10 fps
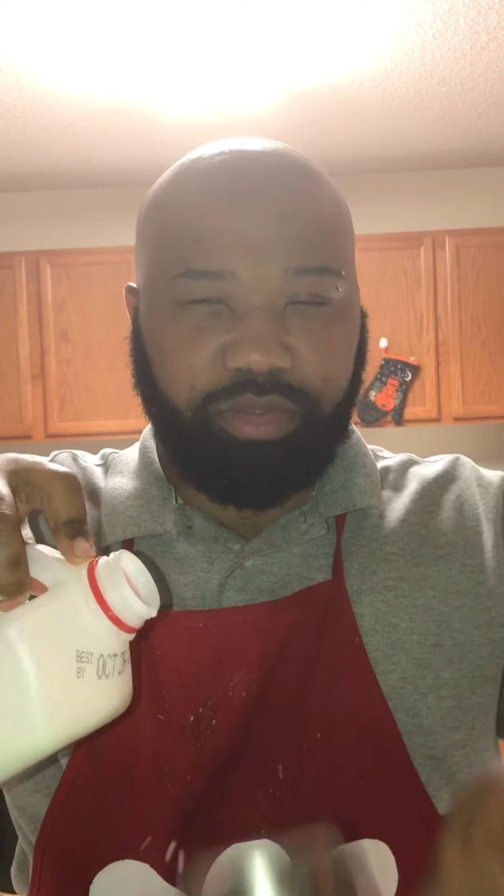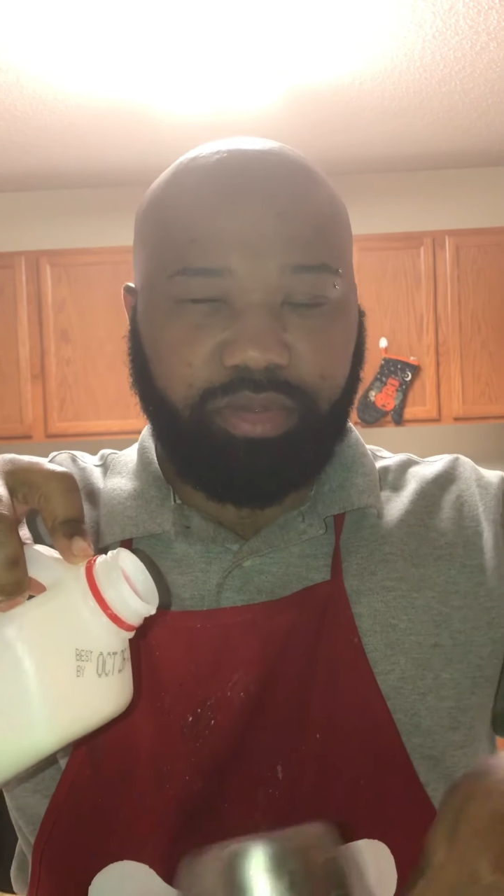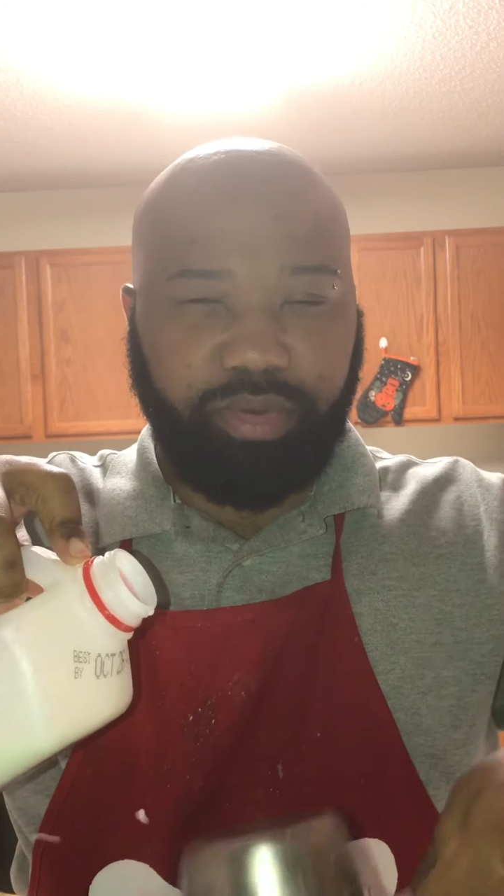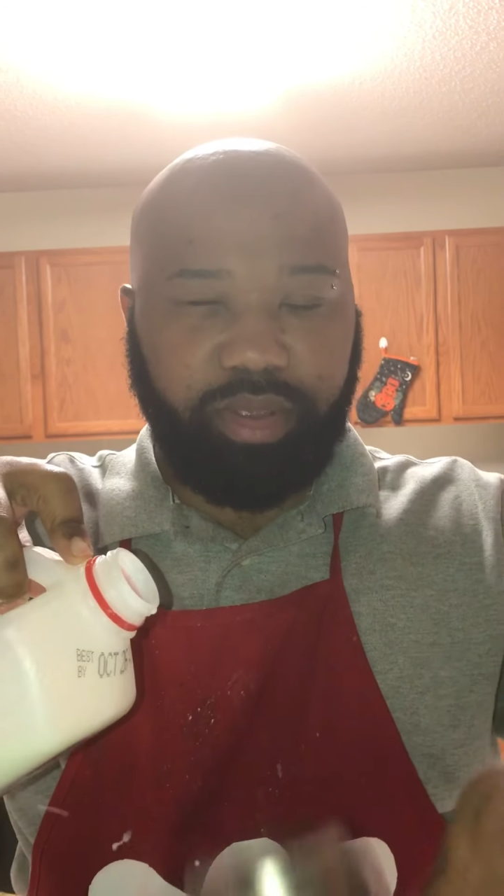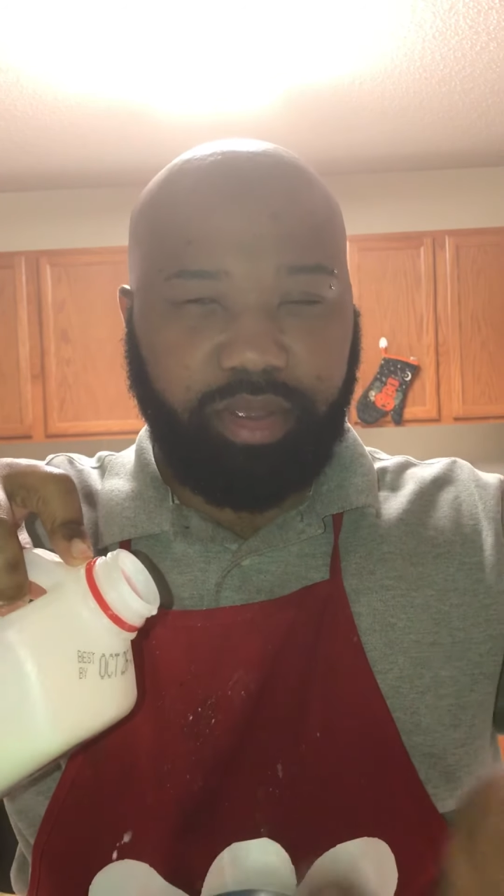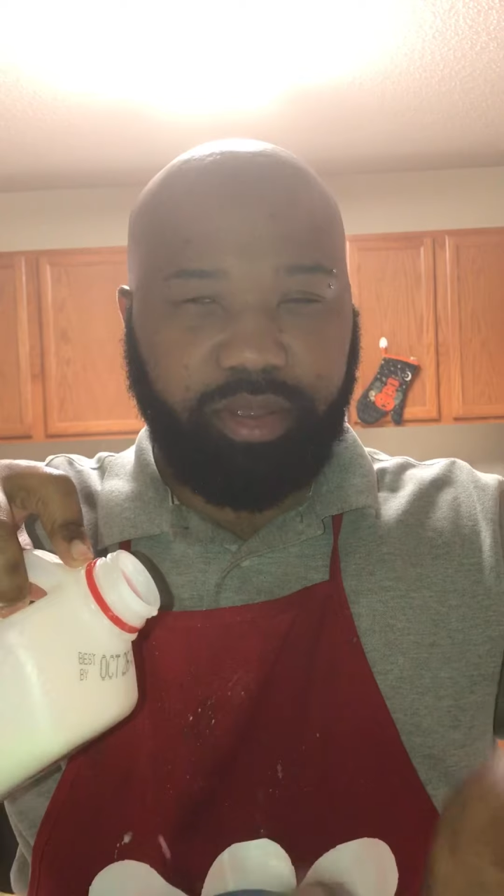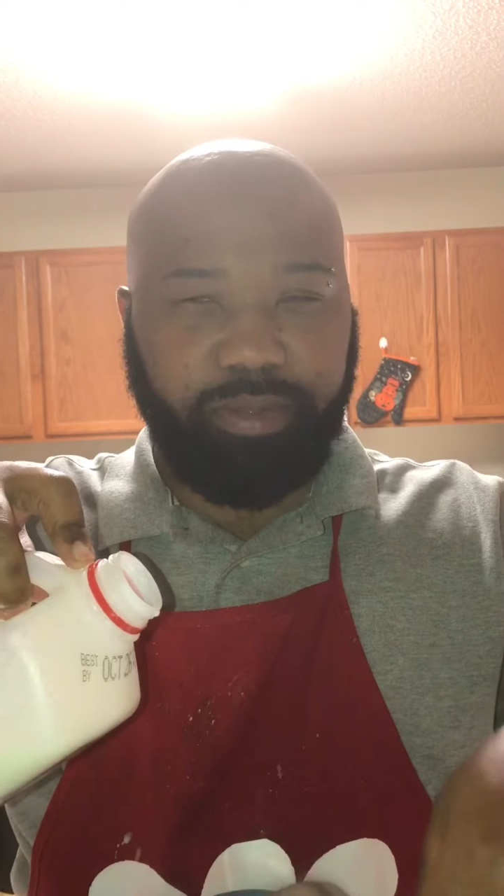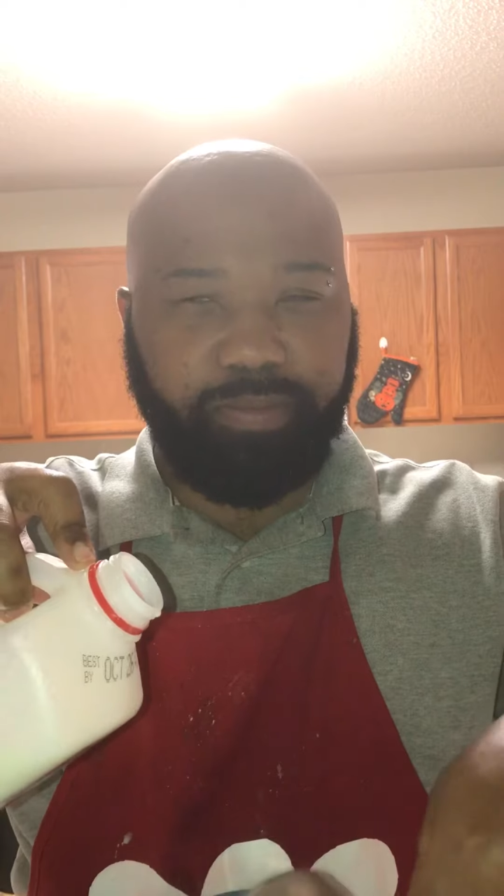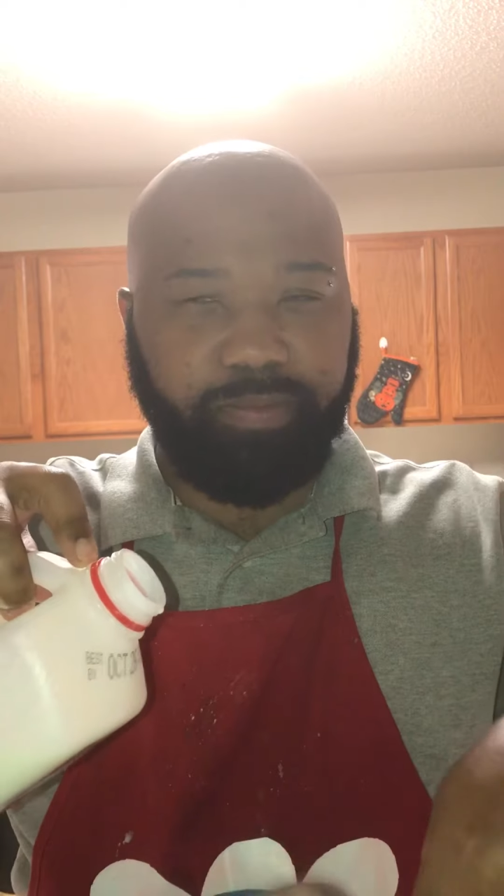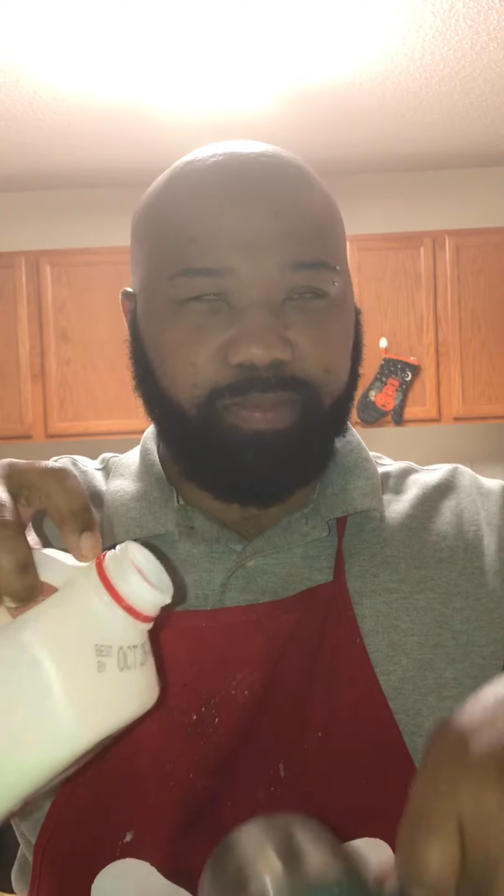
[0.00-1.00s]
3.
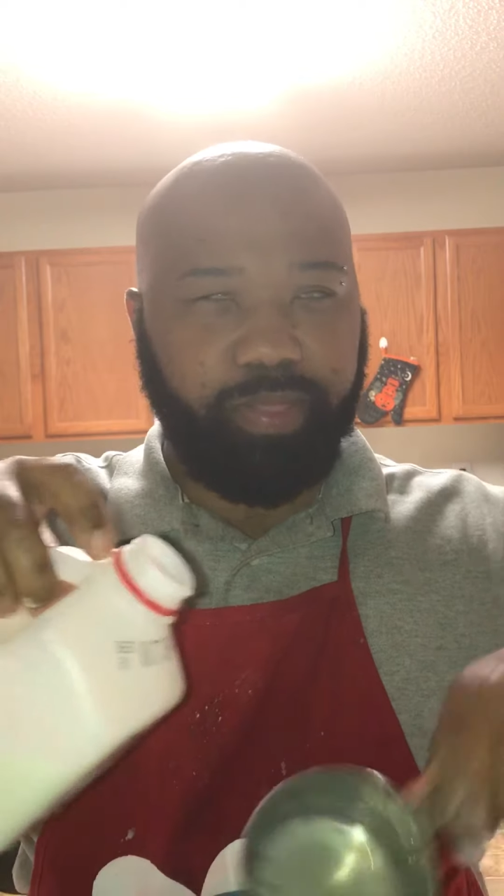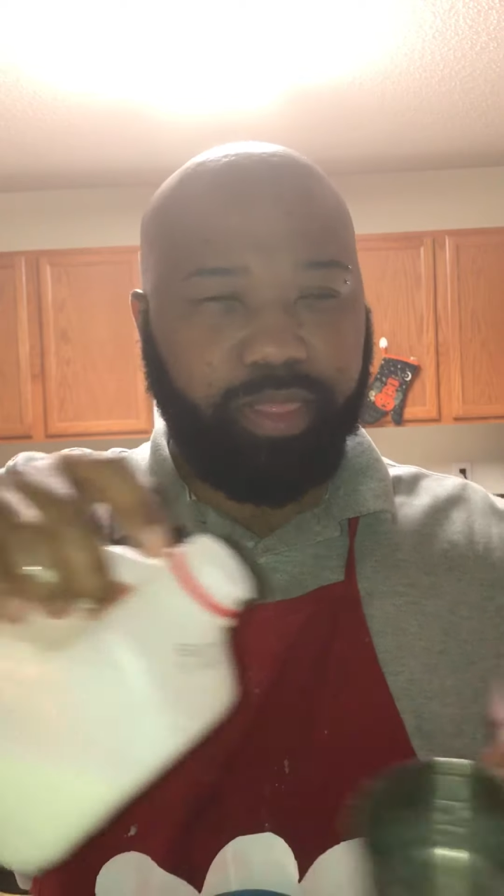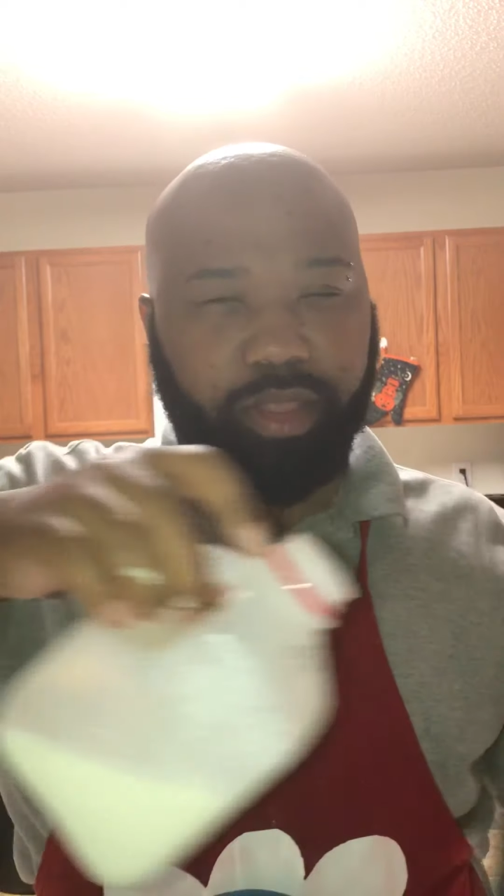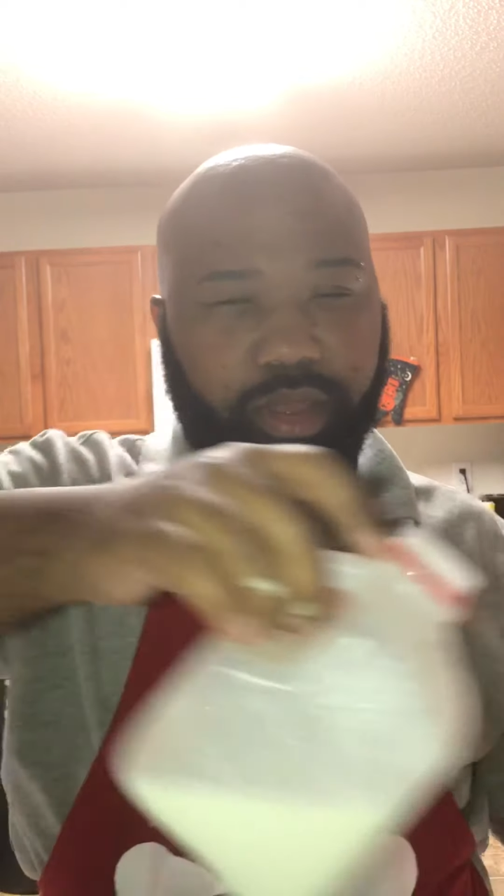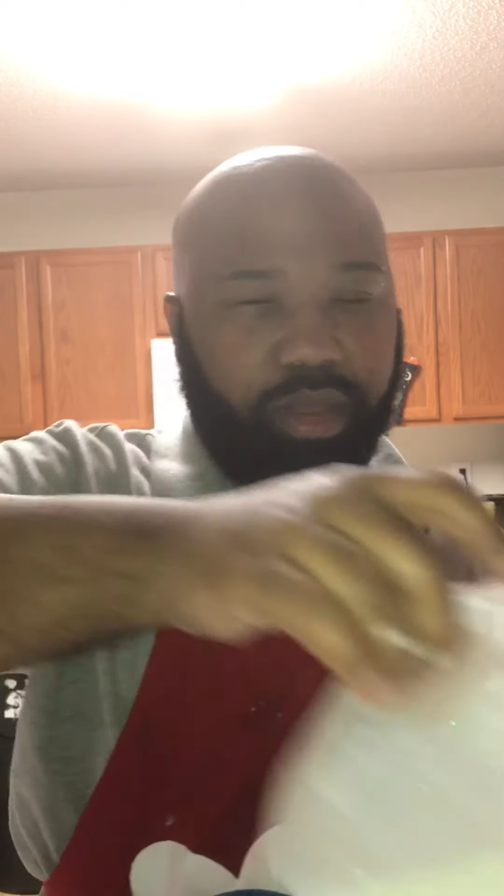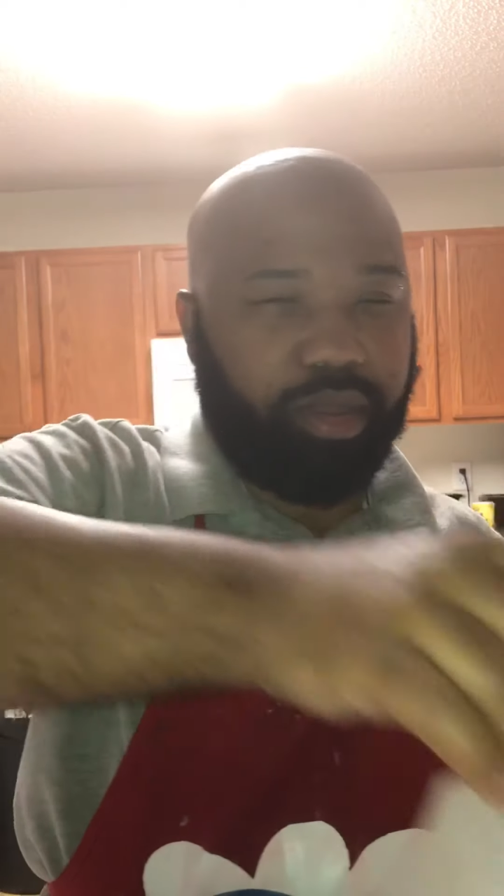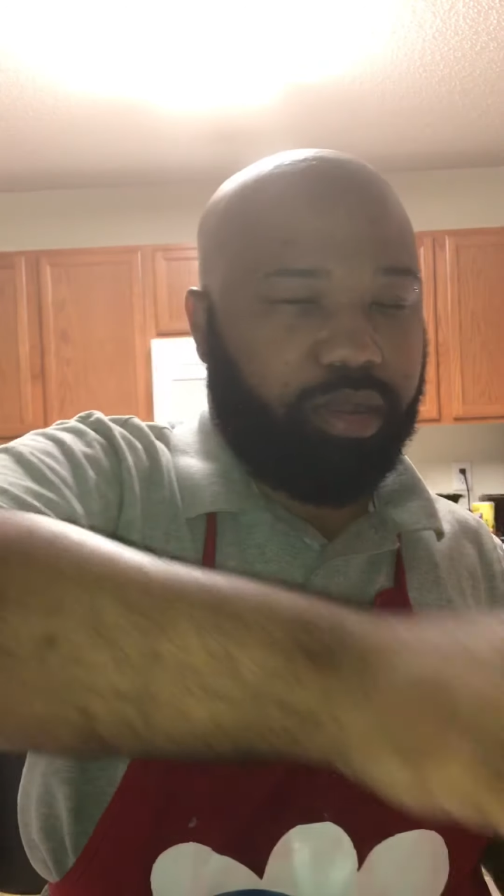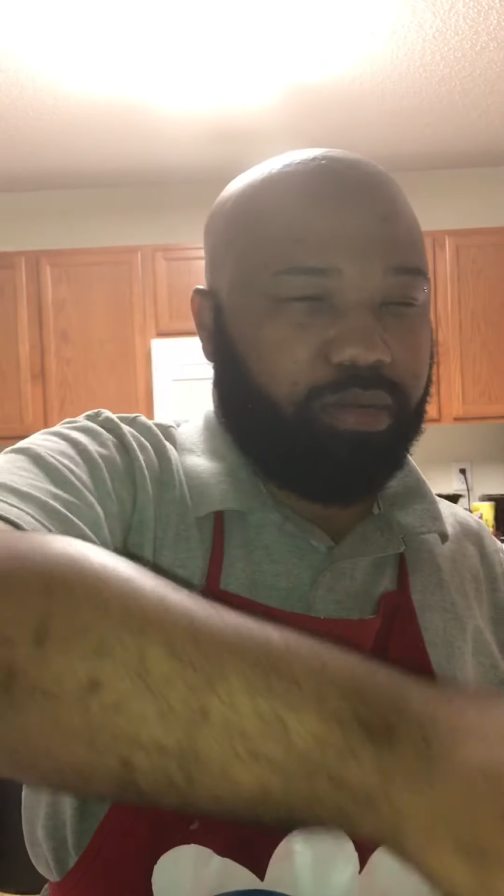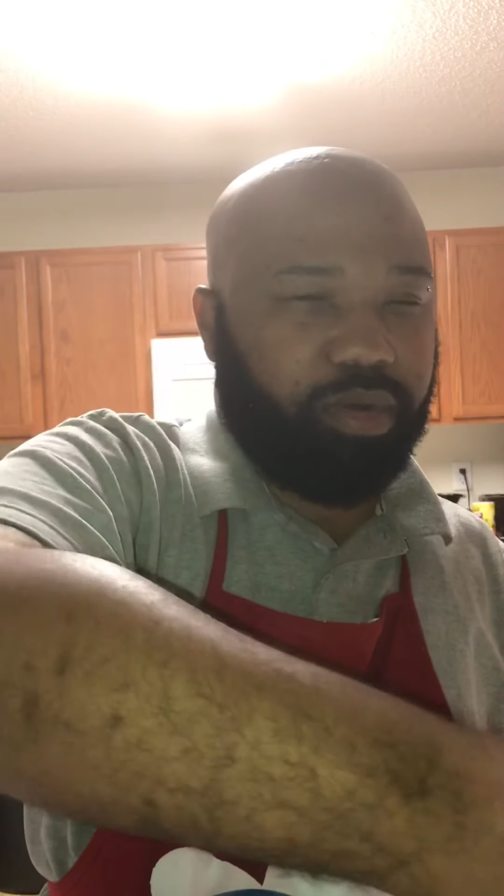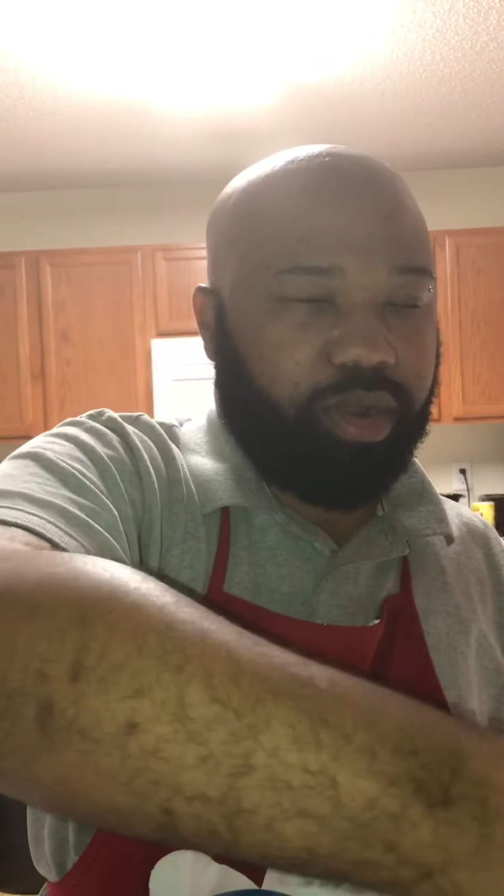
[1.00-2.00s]

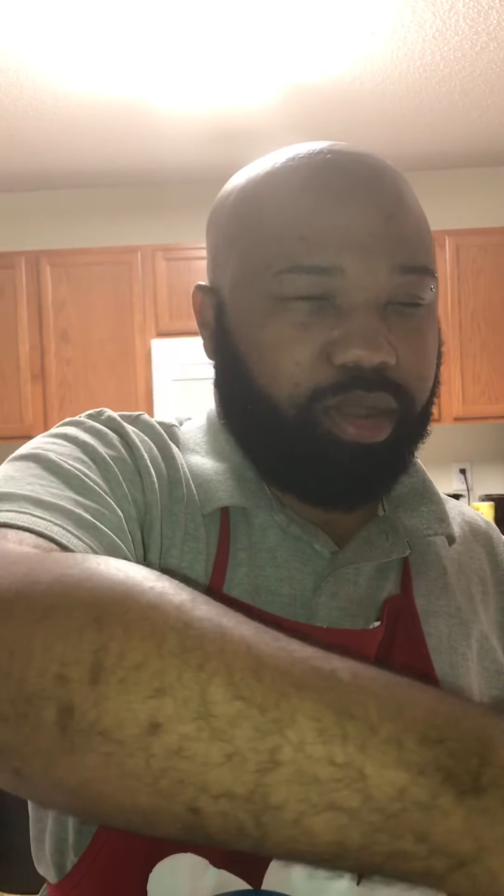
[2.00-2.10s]
All right.